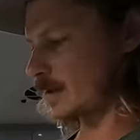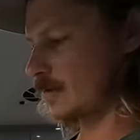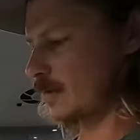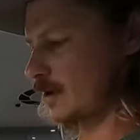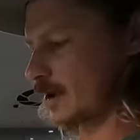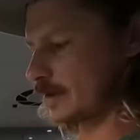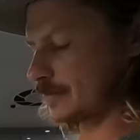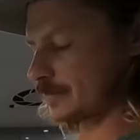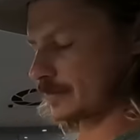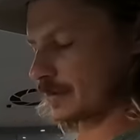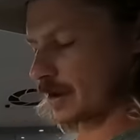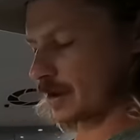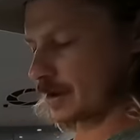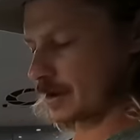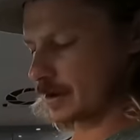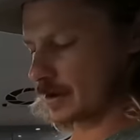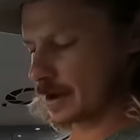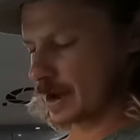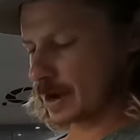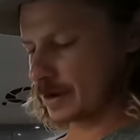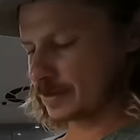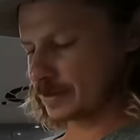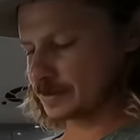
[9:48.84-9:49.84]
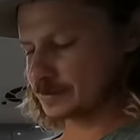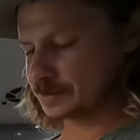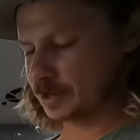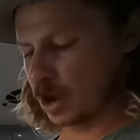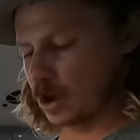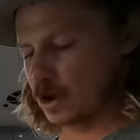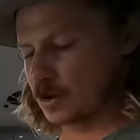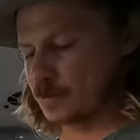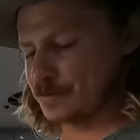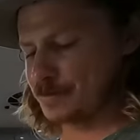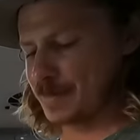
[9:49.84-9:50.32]
Alright, so Erin's
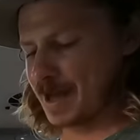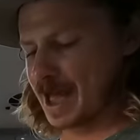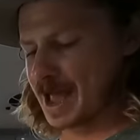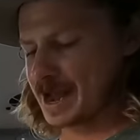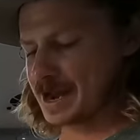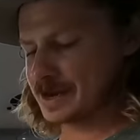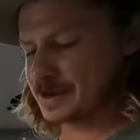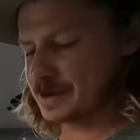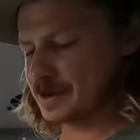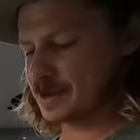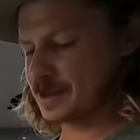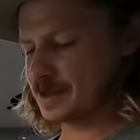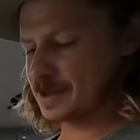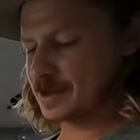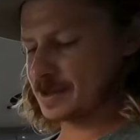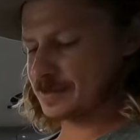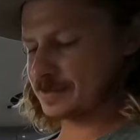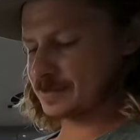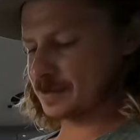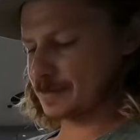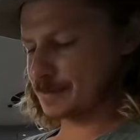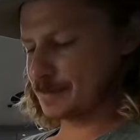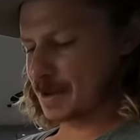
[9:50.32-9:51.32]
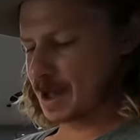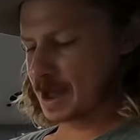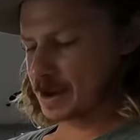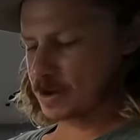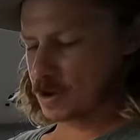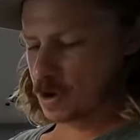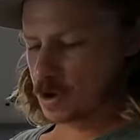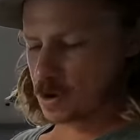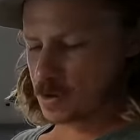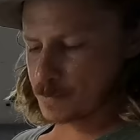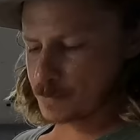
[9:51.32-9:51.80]
homemade
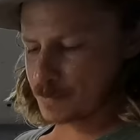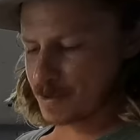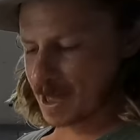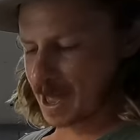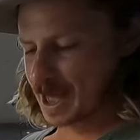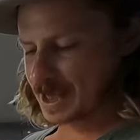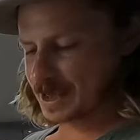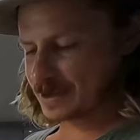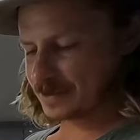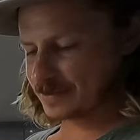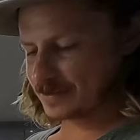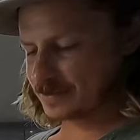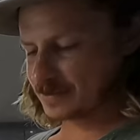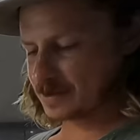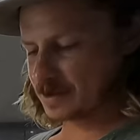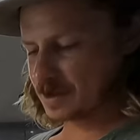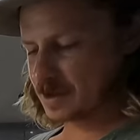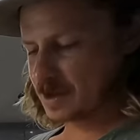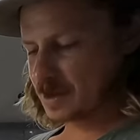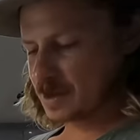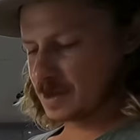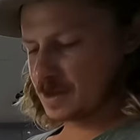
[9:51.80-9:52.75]
tomato paste.